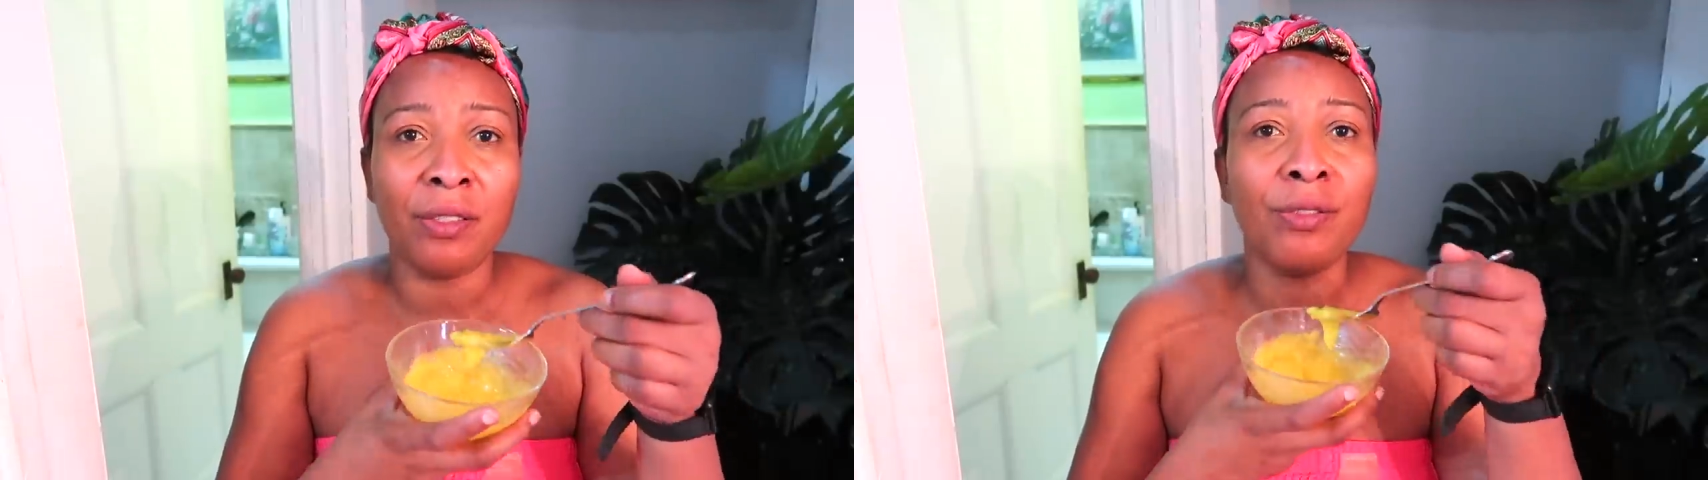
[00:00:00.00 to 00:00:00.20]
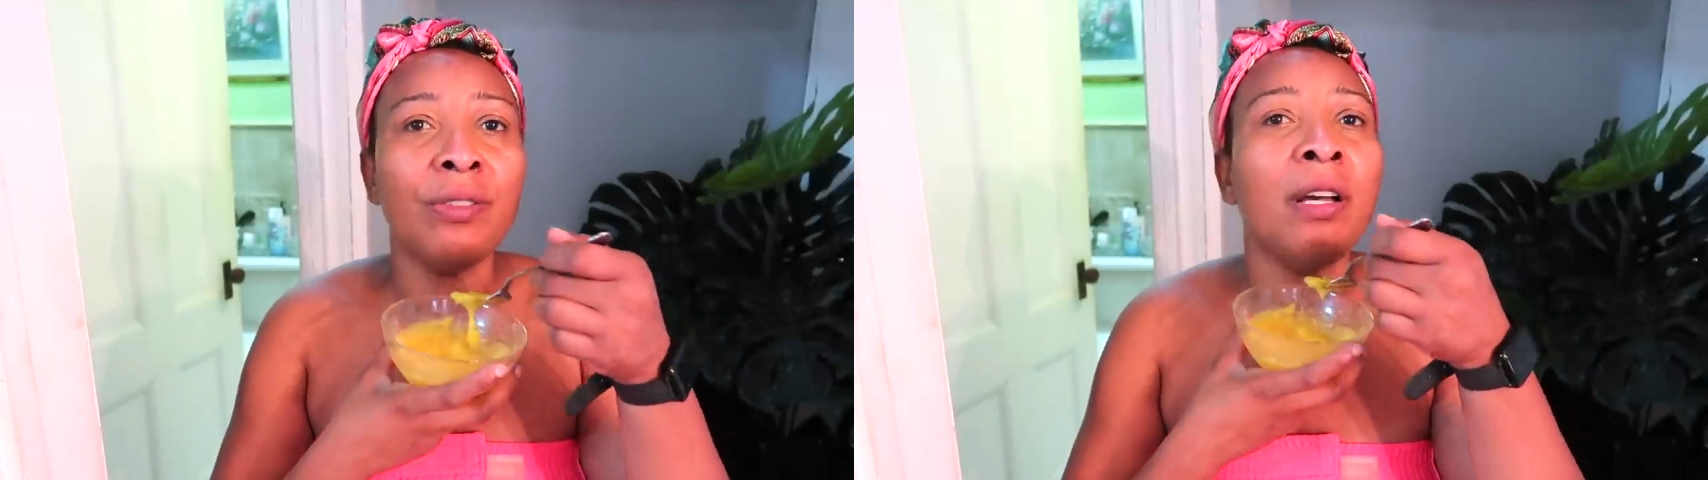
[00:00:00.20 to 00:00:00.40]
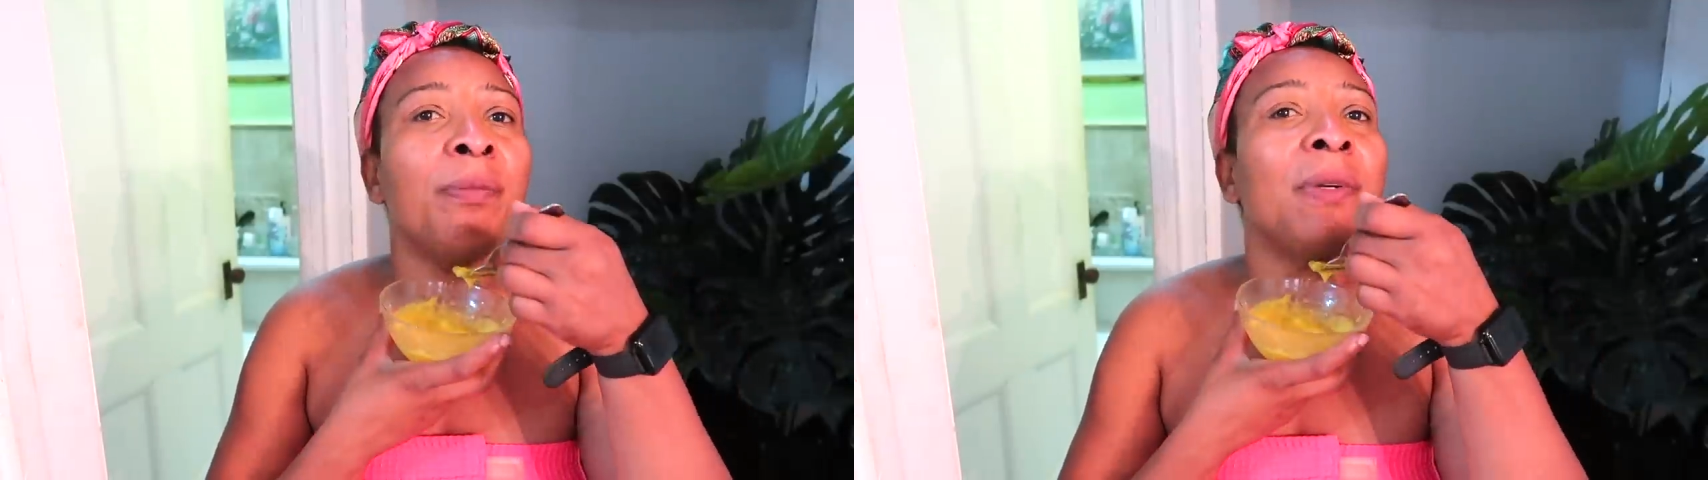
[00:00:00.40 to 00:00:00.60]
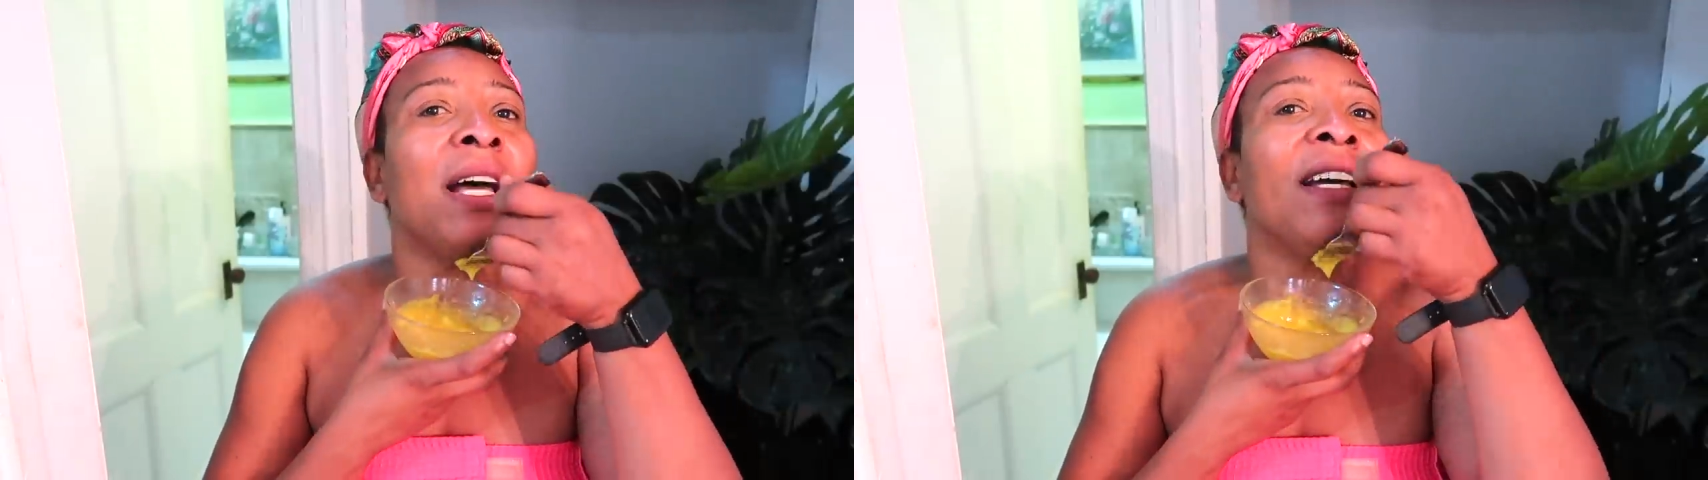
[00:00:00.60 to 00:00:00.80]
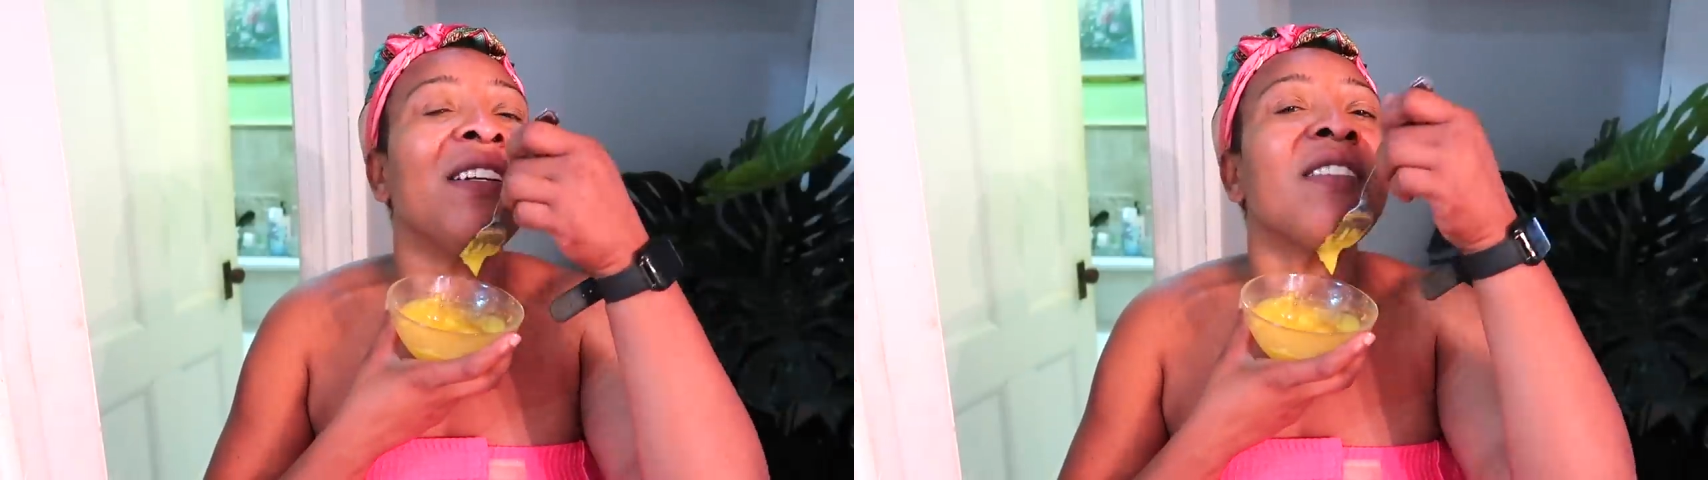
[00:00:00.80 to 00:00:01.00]
to
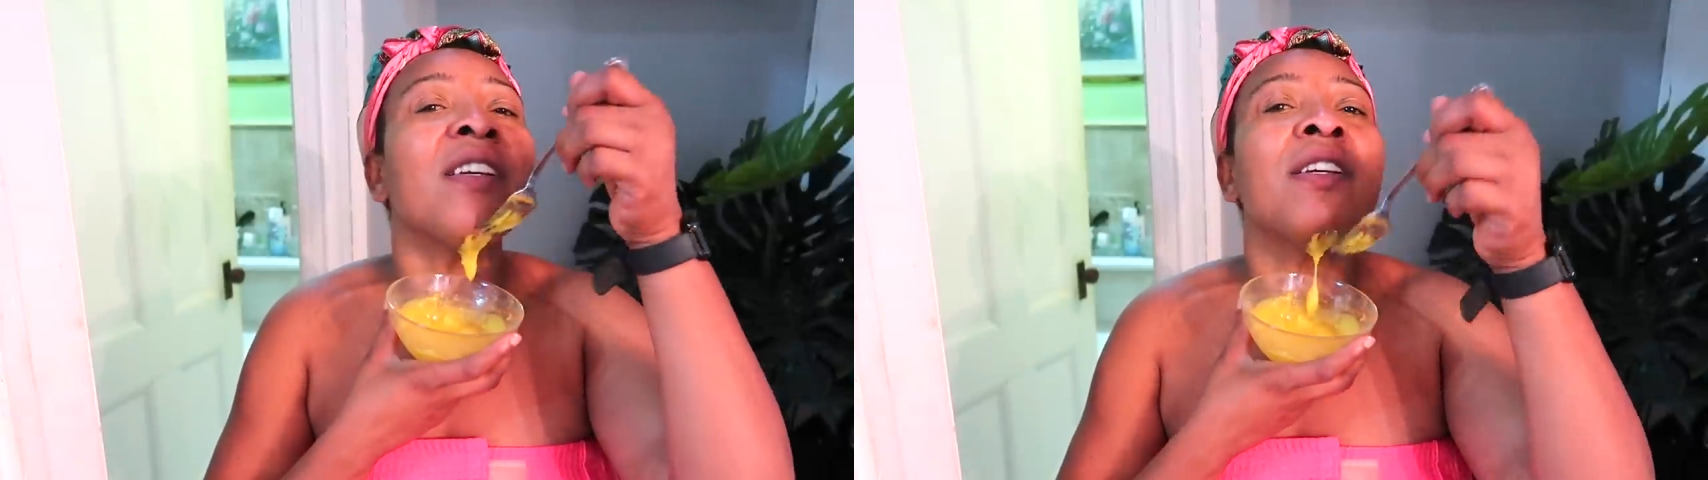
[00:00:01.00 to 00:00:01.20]
apply it.